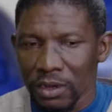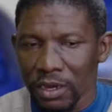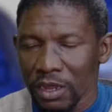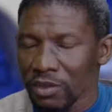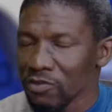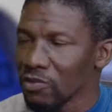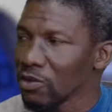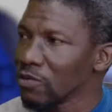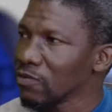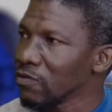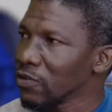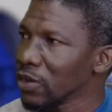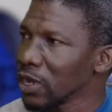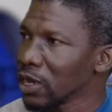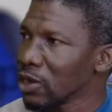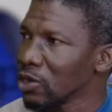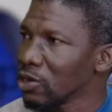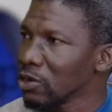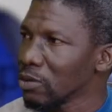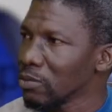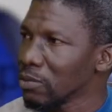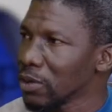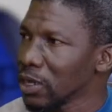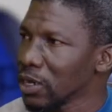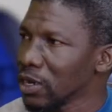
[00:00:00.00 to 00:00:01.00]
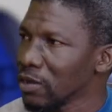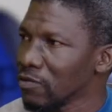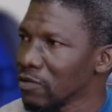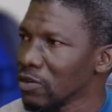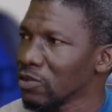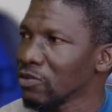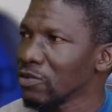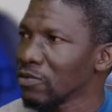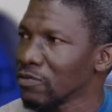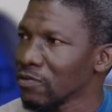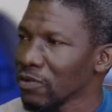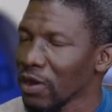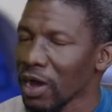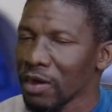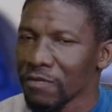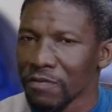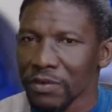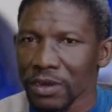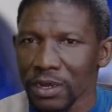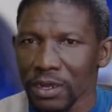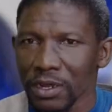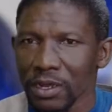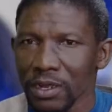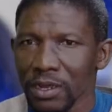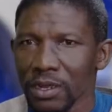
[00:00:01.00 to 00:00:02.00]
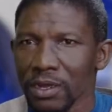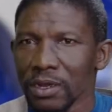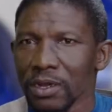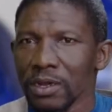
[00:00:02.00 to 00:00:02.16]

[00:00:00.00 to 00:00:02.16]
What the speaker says: Nations for Economic Division for Africa.